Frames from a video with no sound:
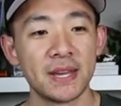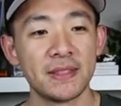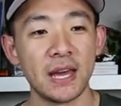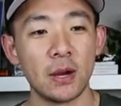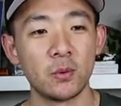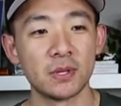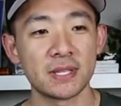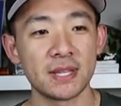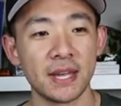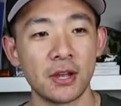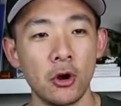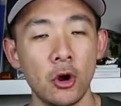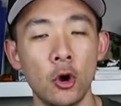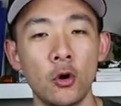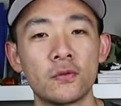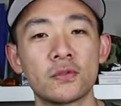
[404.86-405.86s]
that was like
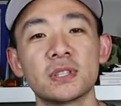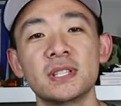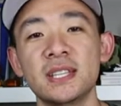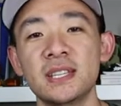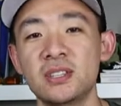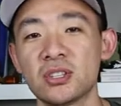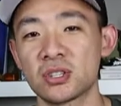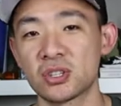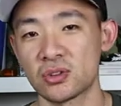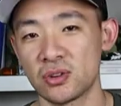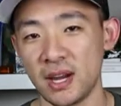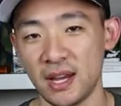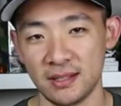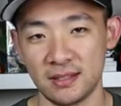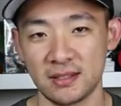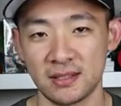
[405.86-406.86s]
overly
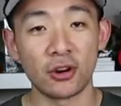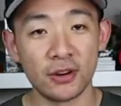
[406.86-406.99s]
distressed.